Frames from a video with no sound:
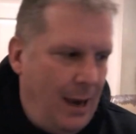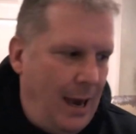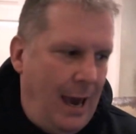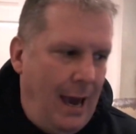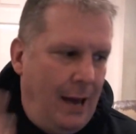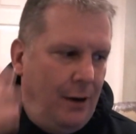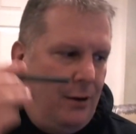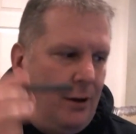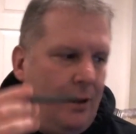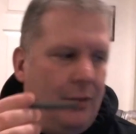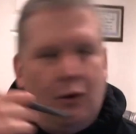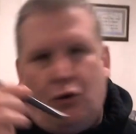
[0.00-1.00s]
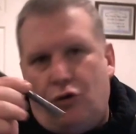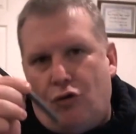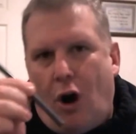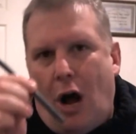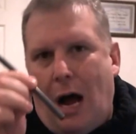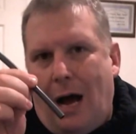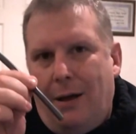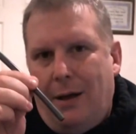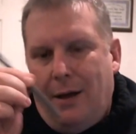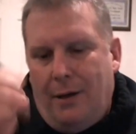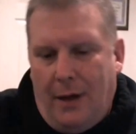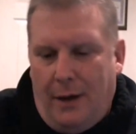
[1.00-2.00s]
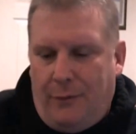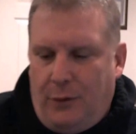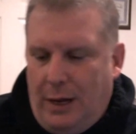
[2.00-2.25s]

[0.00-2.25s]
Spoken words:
And the straw that if